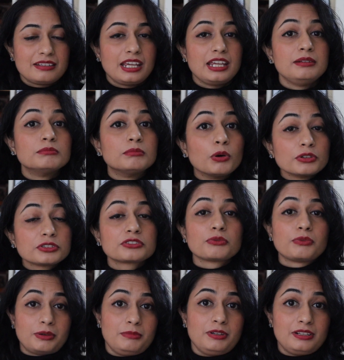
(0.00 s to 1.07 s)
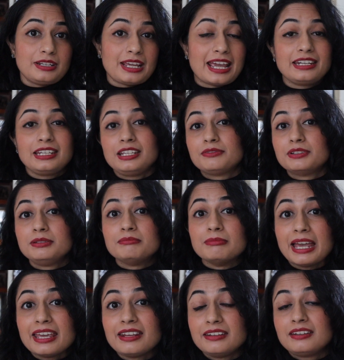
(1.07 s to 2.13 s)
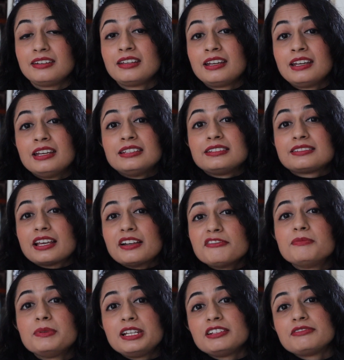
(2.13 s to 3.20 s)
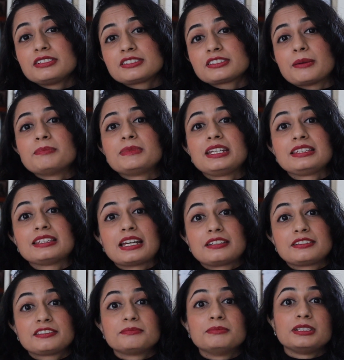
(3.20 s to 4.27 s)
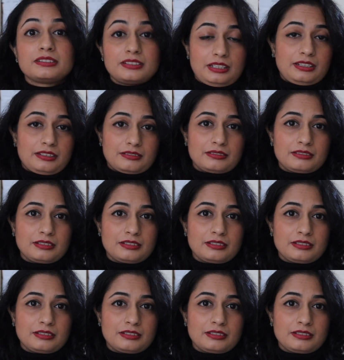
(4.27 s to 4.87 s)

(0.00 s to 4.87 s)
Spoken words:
In most women and even men, self-belief is something that is missing.